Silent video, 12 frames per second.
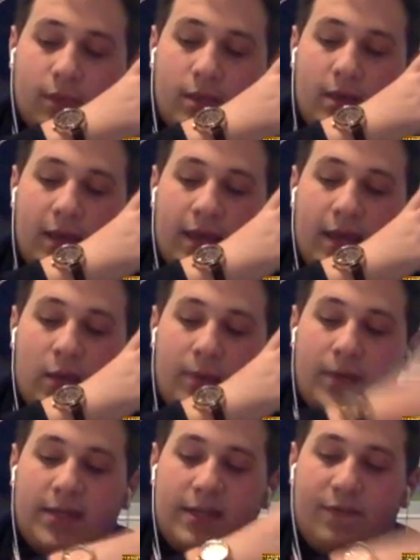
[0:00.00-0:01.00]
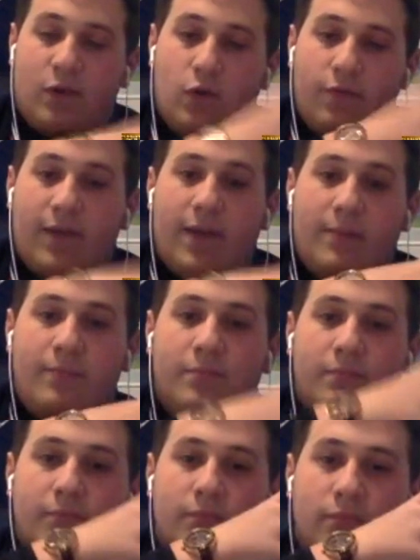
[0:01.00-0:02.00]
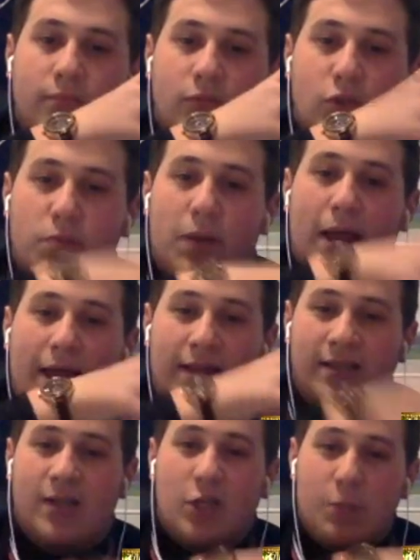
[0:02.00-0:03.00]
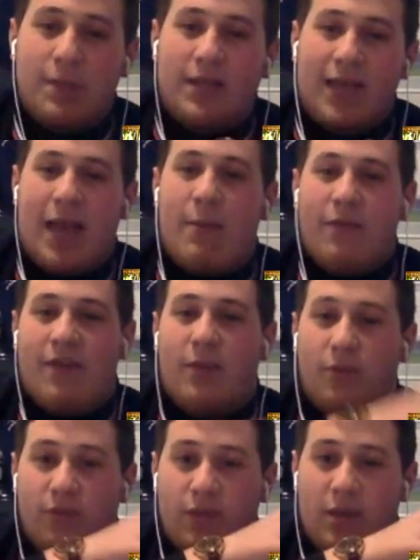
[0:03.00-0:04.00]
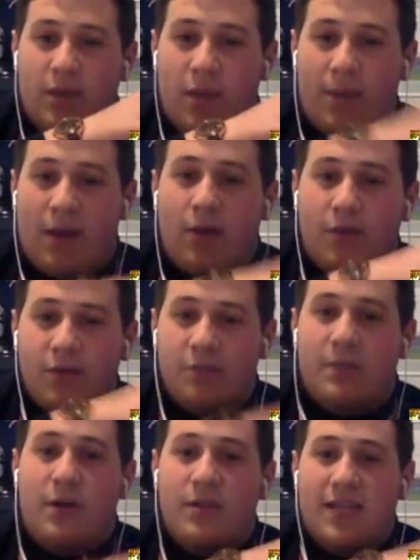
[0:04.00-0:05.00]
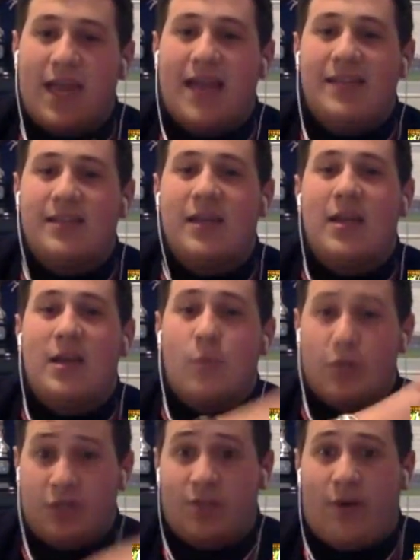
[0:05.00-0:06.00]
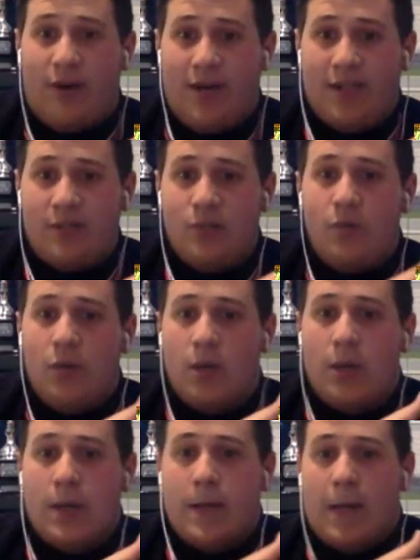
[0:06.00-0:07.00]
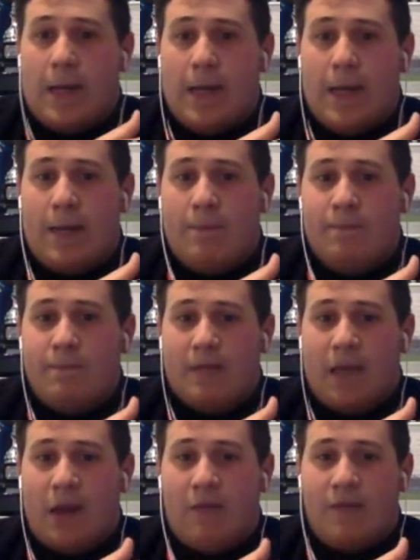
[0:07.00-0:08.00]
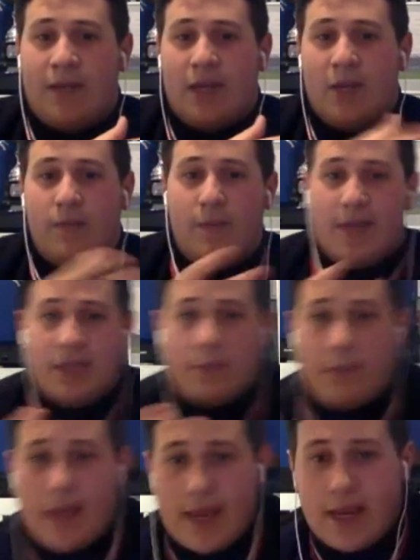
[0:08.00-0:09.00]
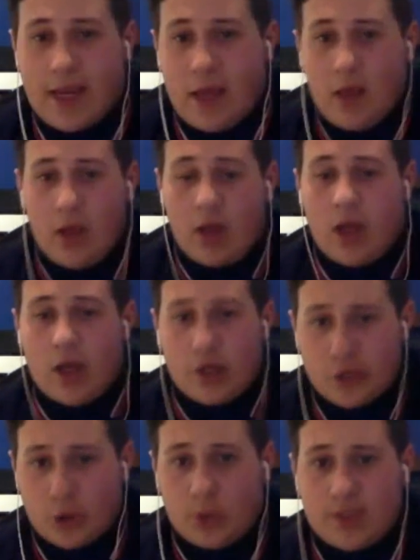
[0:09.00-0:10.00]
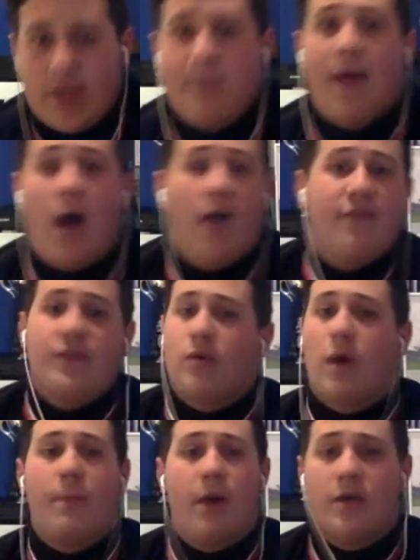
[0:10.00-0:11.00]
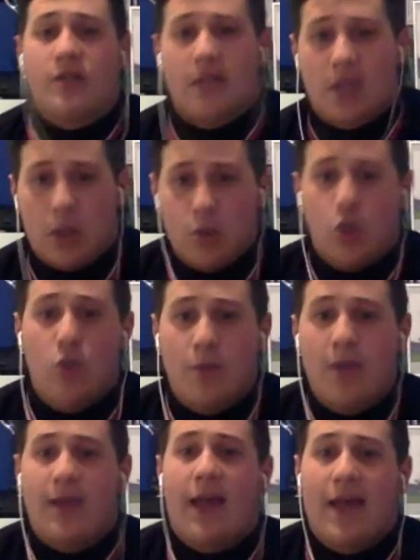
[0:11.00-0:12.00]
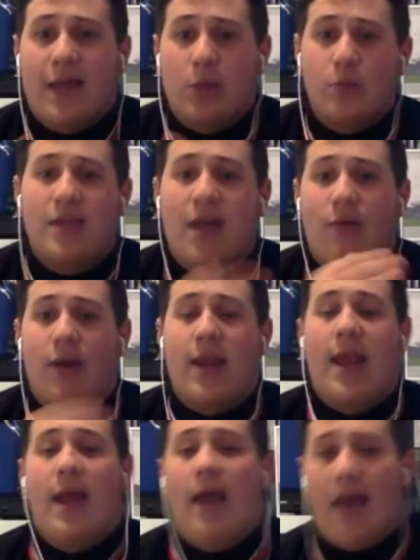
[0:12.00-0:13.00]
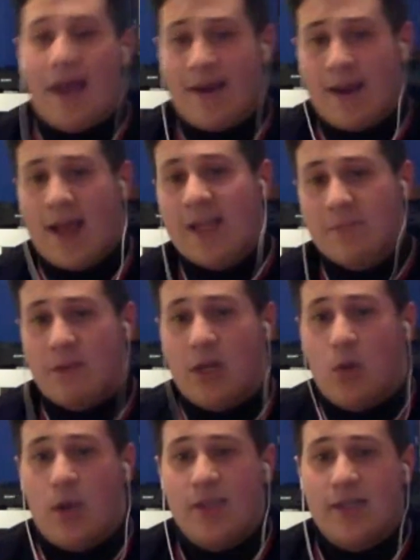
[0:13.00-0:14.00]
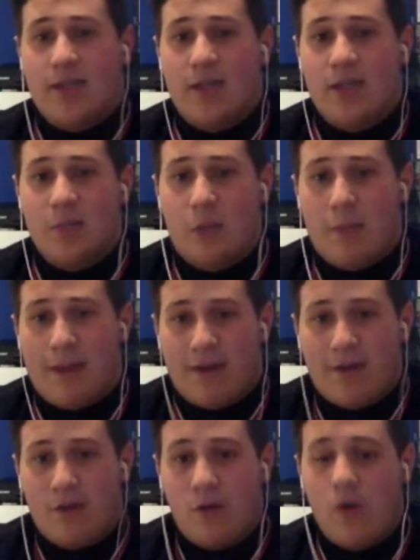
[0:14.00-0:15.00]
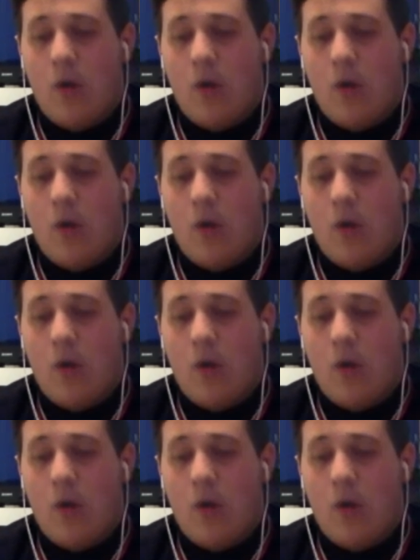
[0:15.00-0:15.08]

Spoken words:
it'll be difficult for him to play in such a big game, I think, with the amount of experience he has, which is very little. And I think it would be best to play a strong team there. So I personally go Zuma, Cahill, Terry, and Aspilicueta as my back four.